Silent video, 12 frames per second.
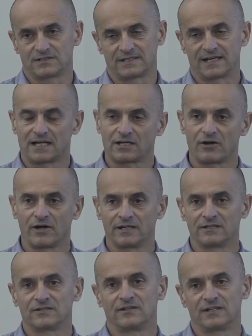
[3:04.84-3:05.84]
that are going
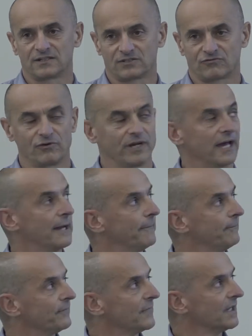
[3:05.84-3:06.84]
into the extruder.
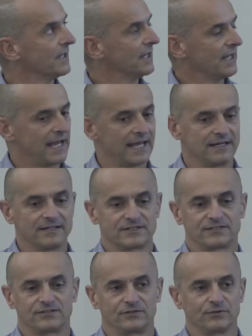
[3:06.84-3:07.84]
And
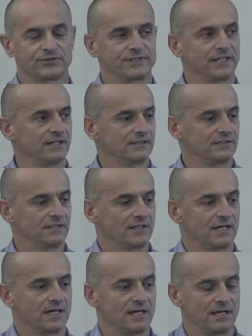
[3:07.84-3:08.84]
this, you'll see
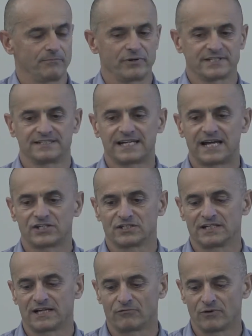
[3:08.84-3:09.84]
a presentation
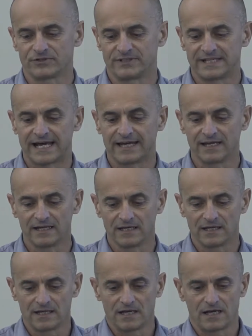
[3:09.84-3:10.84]
later on today
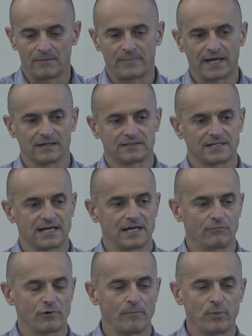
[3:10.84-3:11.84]
about
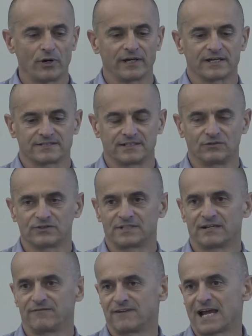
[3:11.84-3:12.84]
robotics, and you'll see
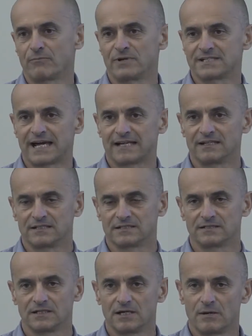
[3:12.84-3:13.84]
a flame retardant
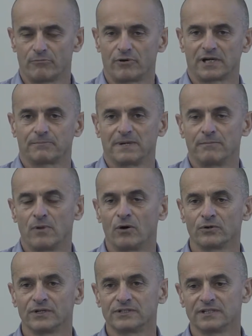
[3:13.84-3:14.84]
product being
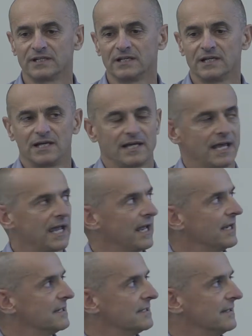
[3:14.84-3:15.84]
moulded,
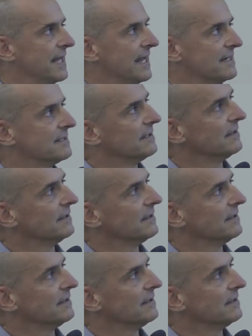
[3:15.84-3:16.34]
and that